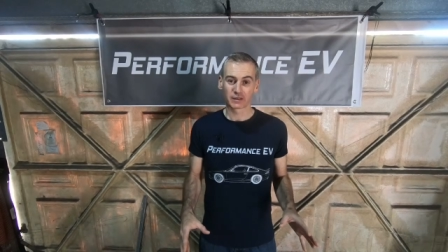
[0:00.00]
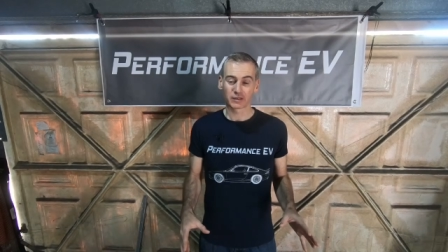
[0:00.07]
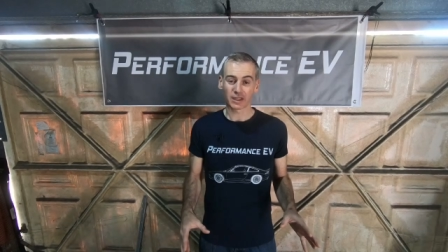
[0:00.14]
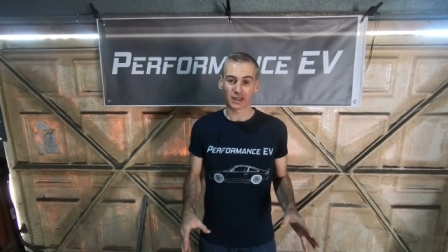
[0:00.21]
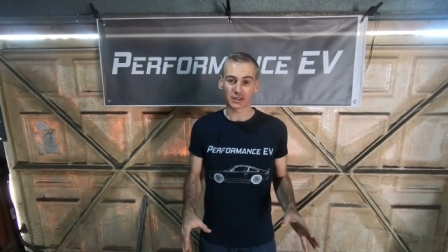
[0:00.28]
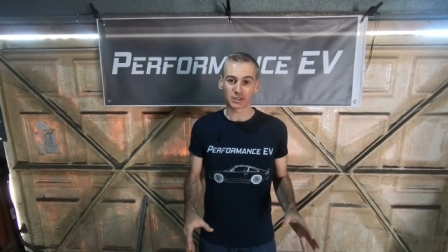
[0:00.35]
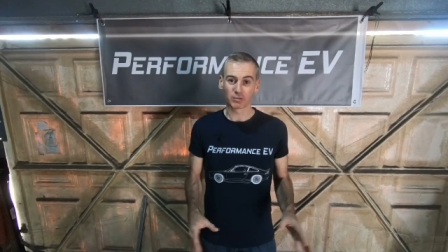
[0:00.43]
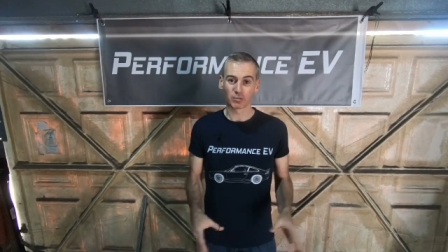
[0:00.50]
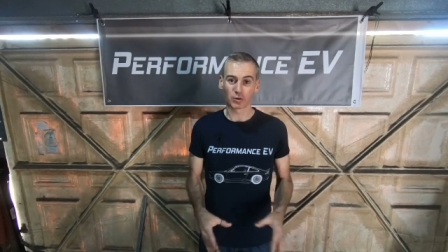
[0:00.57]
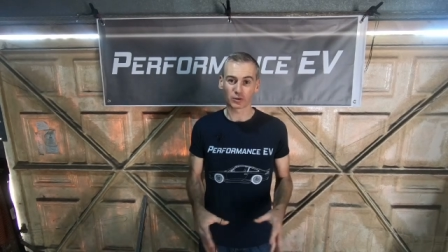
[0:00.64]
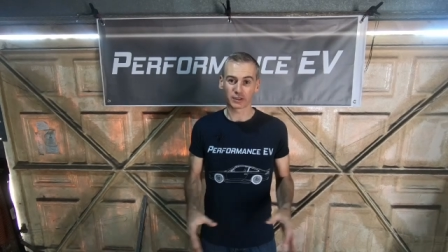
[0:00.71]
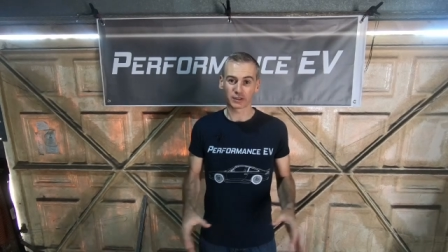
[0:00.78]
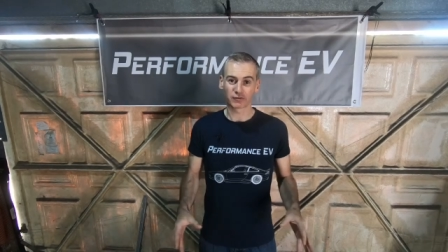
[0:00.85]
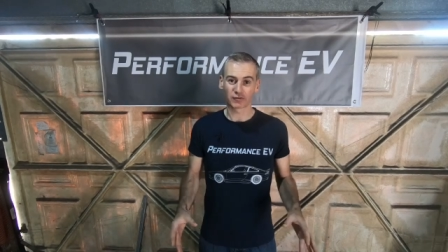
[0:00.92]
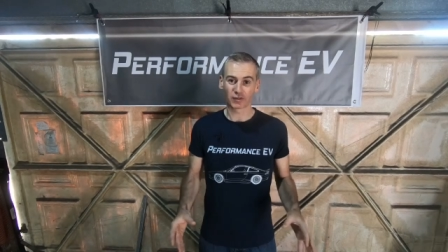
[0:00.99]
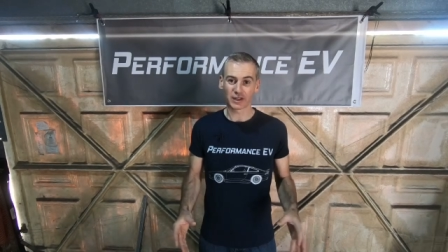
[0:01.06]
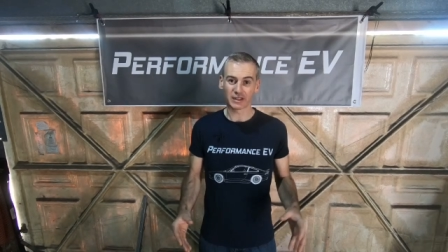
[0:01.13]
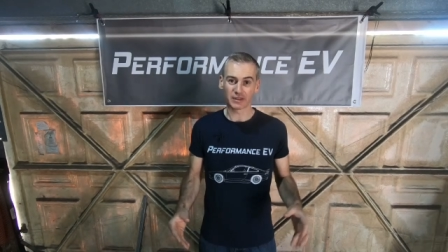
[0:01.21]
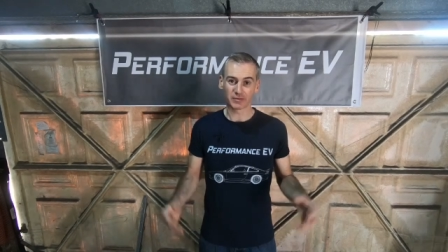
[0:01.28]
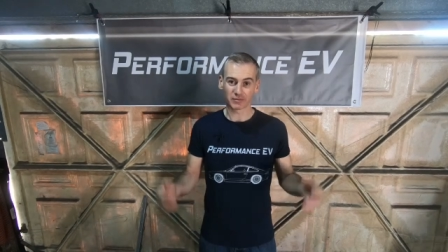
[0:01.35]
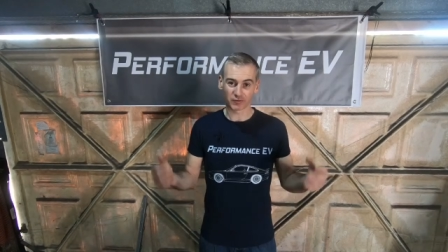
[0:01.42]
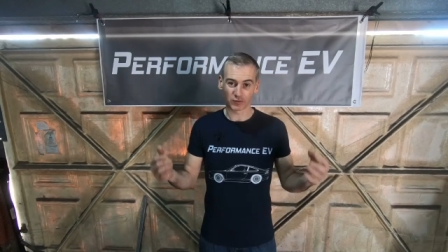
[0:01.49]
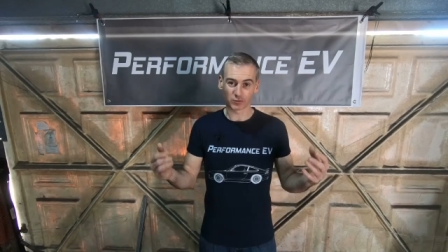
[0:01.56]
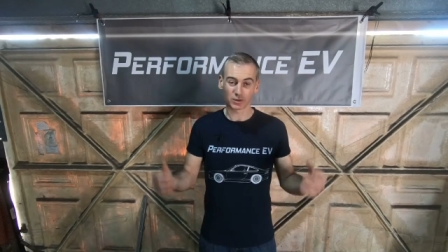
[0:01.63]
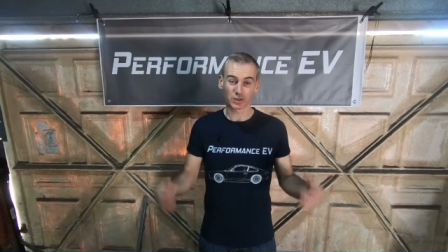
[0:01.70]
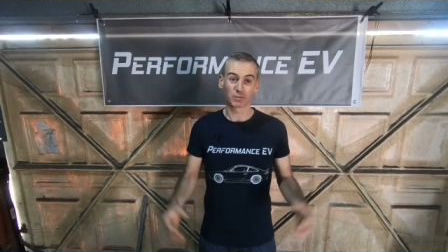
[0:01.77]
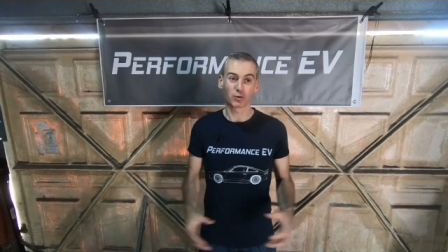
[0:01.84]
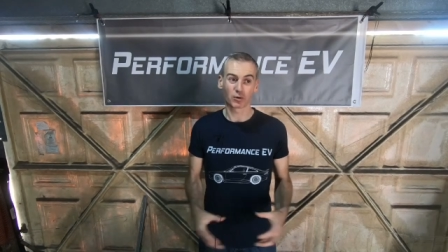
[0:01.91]
that supporting frame,
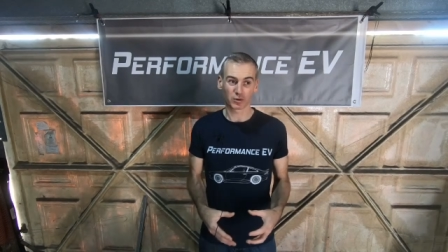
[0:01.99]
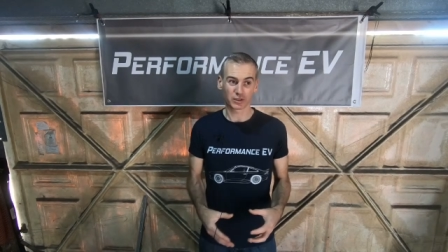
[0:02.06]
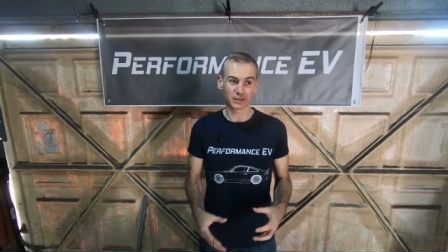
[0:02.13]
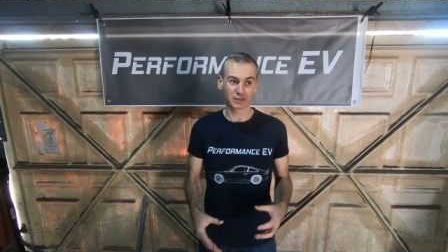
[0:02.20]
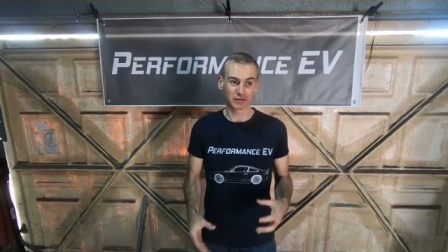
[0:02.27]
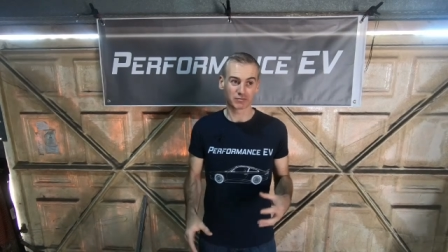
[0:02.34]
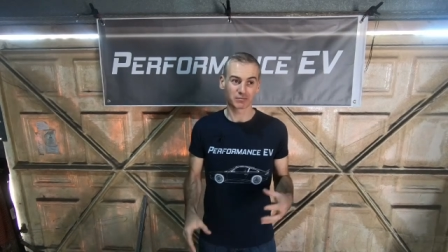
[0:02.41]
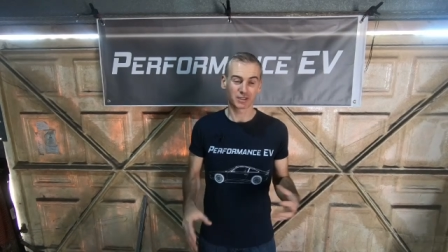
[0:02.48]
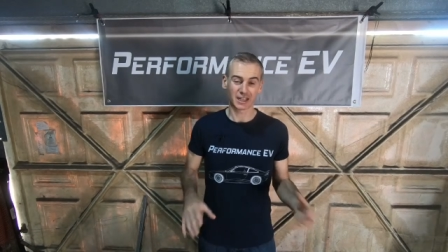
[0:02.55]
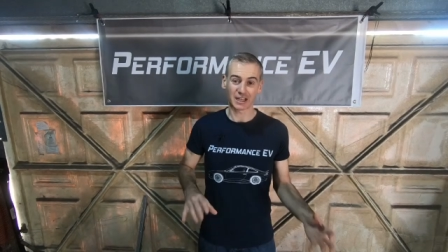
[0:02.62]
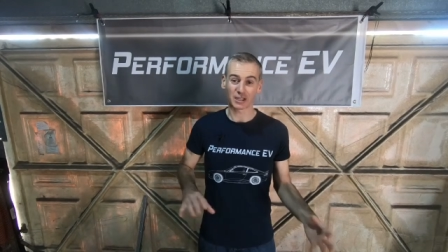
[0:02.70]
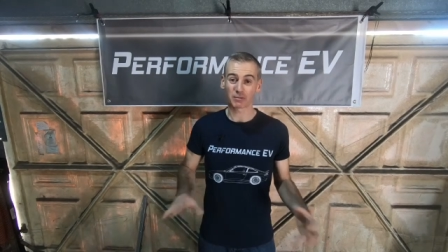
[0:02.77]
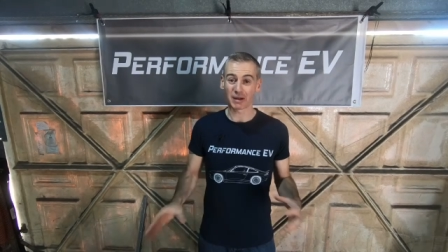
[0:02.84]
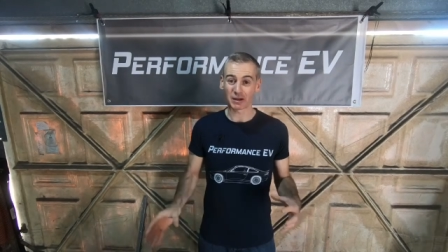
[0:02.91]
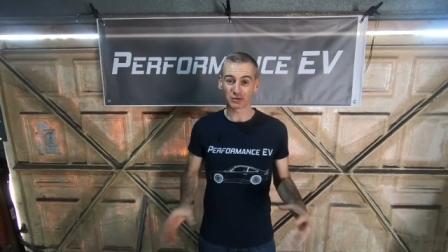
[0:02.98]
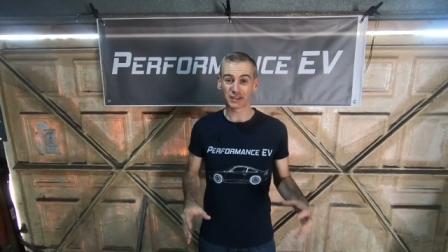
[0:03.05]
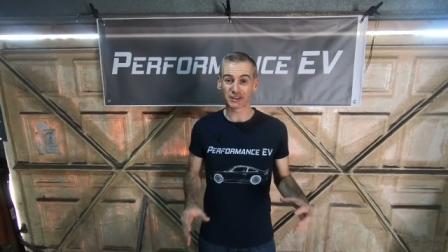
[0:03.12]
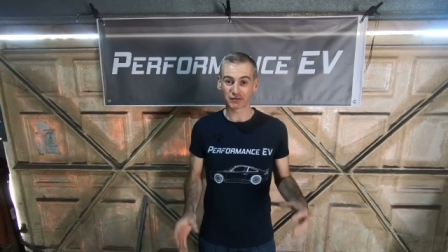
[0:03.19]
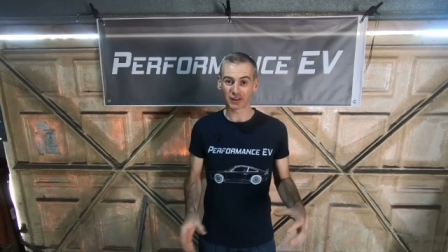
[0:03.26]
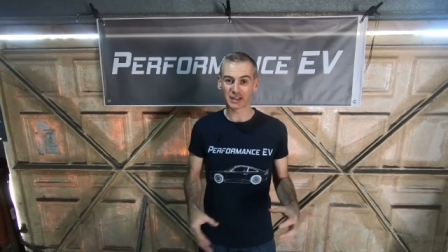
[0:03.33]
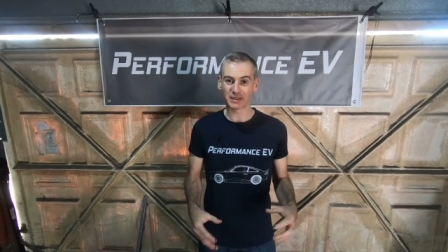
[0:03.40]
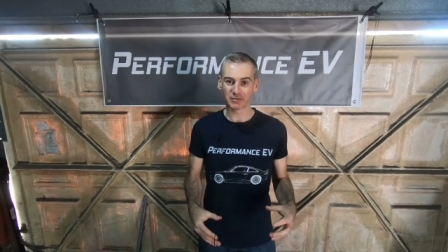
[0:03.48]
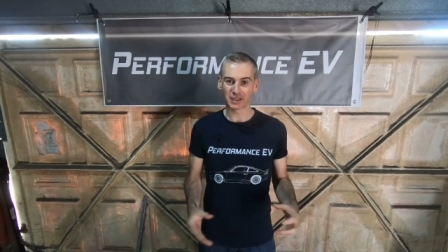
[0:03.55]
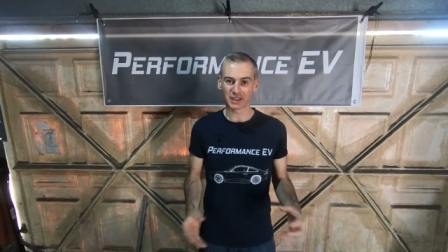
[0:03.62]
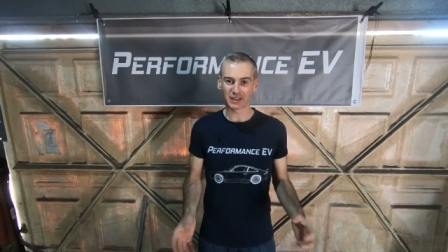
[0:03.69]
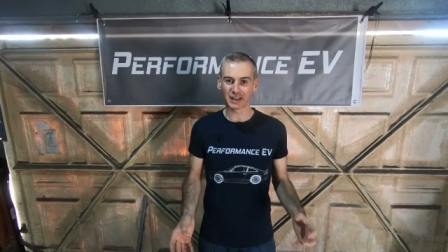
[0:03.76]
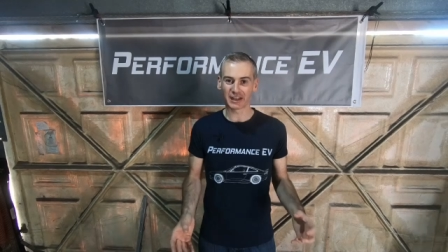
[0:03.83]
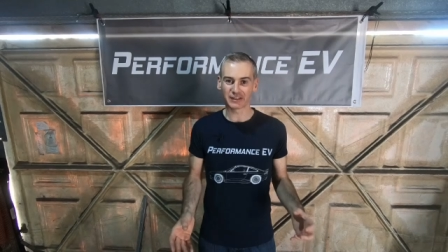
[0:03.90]
supporting slash mounting frame
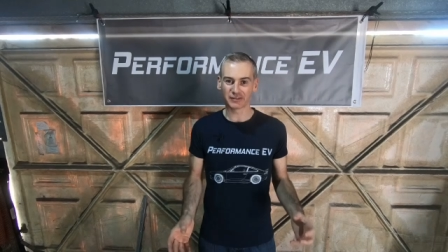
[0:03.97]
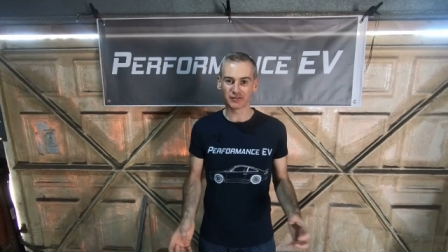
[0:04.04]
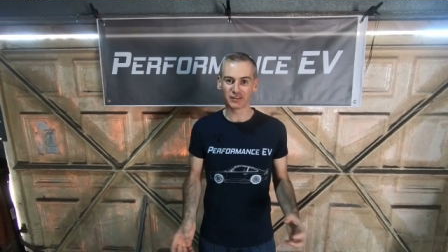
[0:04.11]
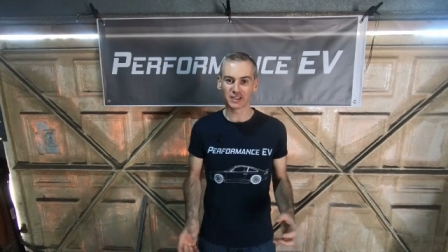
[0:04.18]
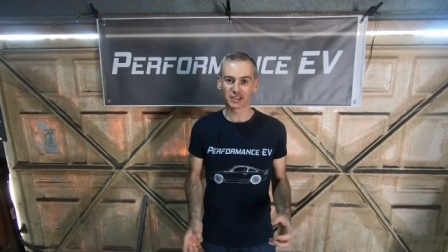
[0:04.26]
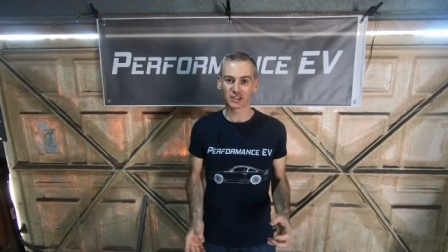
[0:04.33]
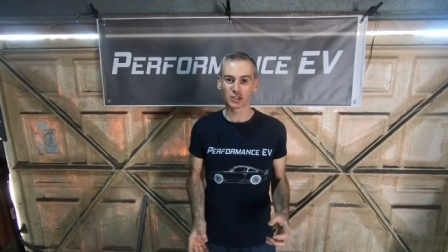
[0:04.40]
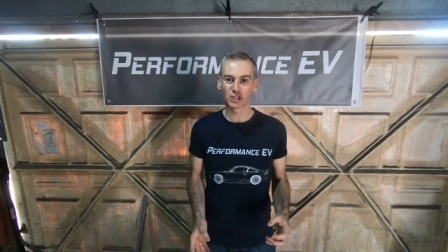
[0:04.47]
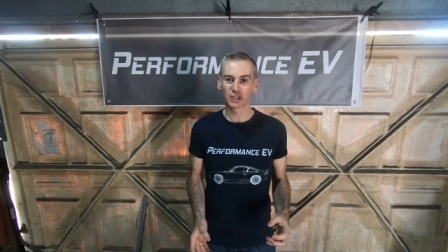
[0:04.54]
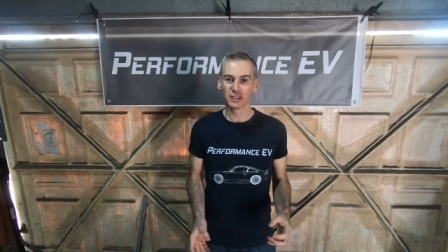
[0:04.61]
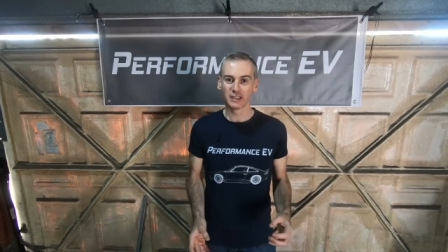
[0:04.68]
that I had envisaged,